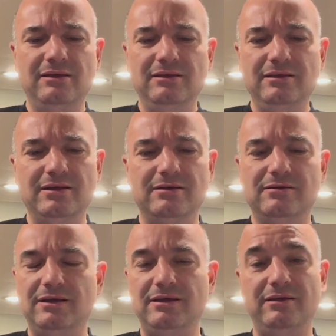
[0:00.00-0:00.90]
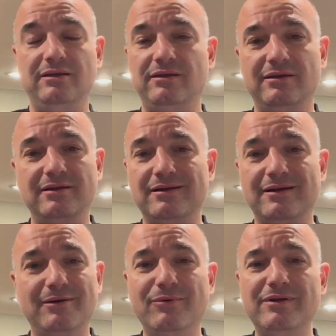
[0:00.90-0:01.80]
I
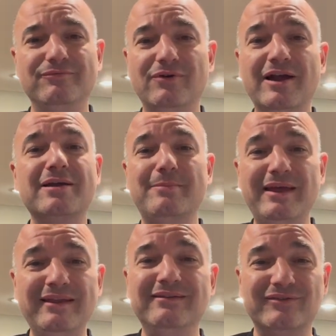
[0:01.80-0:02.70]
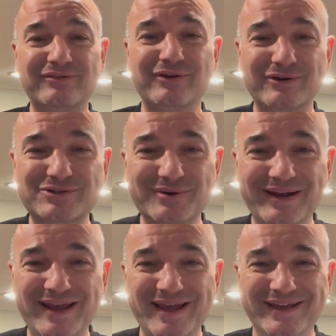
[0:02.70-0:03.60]
wouldn't recommend this
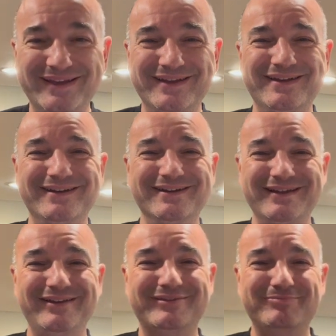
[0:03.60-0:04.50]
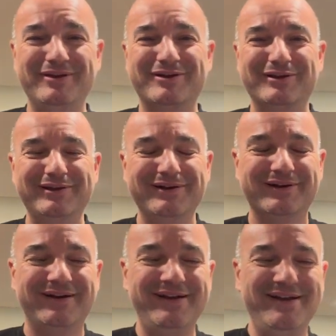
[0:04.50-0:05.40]
surgery. Let's be
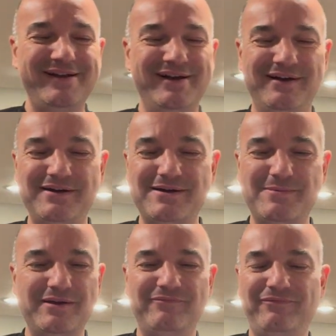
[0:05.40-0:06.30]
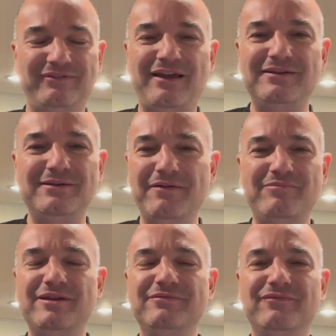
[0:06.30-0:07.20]
clear. I've
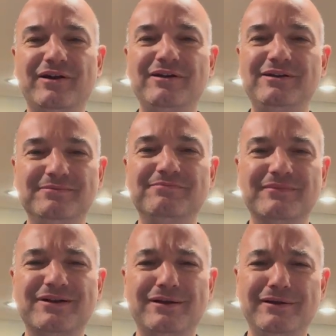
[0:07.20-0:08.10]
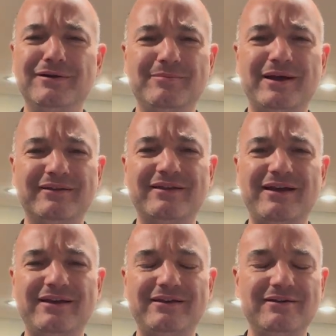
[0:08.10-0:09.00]
been very clear about
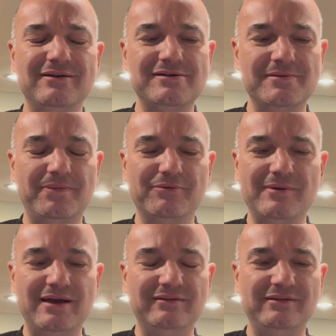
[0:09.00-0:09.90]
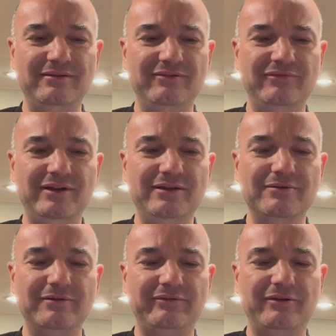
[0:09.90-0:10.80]
that throughout these
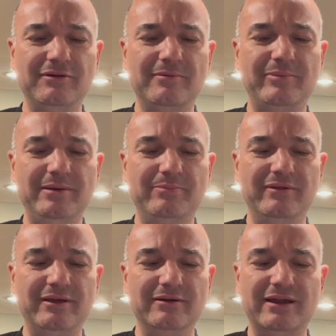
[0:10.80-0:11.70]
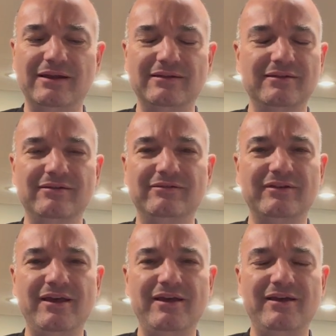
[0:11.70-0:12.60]
videos. There are people that are getting these
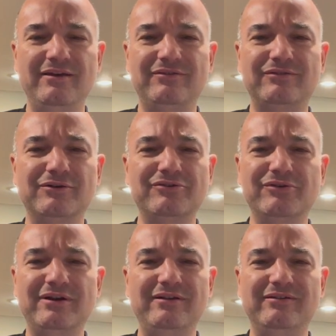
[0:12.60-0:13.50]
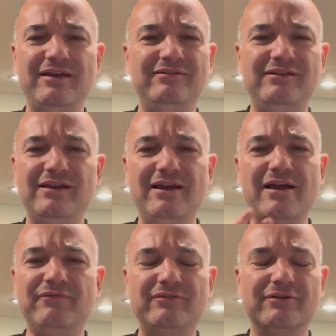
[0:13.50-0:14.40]
surgeries,
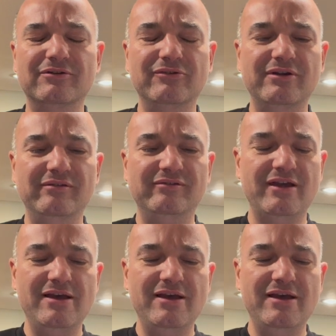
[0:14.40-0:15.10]
ACDF surgeries,